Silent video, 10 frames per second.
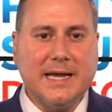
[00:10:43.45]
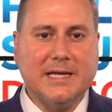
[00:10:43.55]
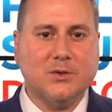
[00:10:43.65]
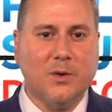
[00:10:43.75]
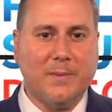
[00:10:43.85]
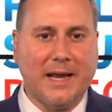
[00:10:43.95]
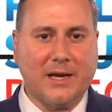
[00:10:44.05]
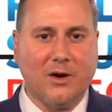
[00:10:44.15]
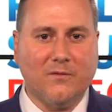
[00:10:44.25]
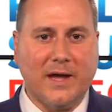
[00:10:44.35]
into a
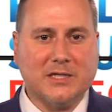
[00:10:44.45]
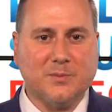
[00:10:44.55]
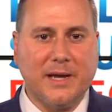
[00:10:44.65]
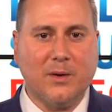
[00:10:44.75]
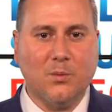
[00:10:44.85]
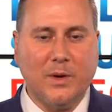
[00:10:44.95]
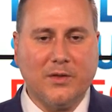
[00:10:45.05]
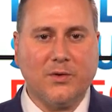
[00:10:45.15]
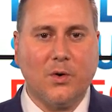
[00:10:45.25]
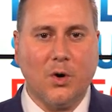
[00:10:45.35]
Medicare Advantage plan
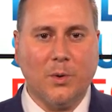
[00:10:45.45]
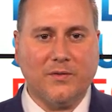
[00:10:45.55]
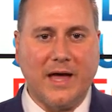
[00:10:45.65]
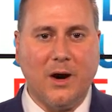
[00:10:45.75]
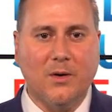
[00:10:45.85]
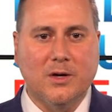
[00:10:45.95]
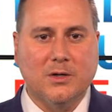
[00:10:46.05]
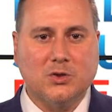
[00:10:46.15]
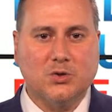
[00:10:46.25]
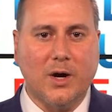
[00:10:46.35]
with or without
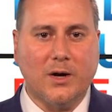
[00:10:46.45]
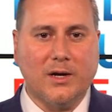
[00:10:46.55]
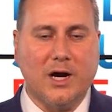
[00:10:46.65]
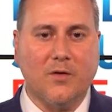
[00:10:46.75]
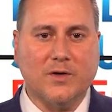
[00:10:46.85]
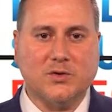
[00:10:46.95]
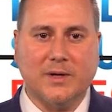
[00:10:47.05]
drug coverage.